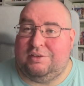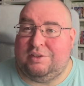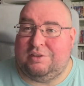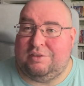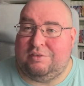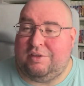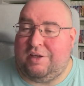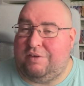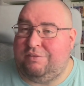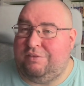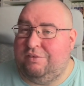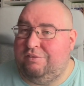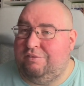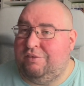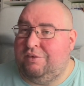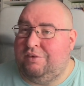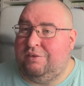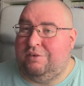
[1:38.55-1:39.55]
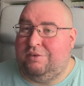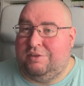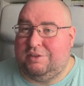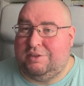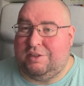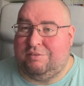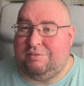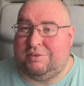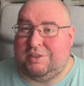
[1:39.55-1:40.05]
There's a couple more
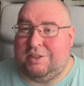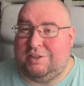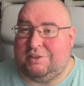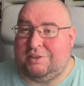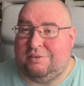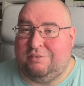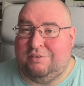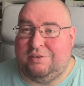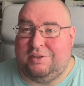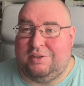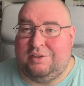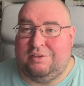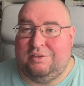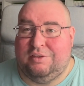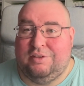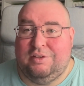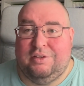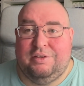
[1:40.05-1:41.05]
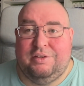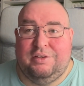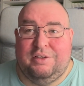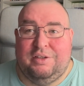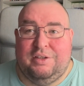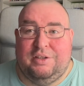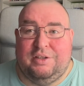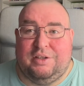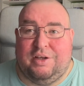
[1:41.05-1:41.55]
subsets I want to
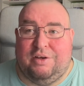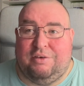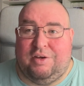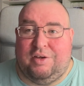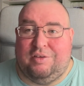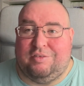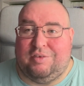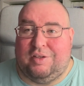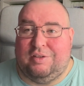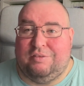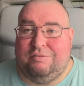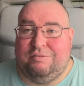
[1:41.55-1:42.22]
go over.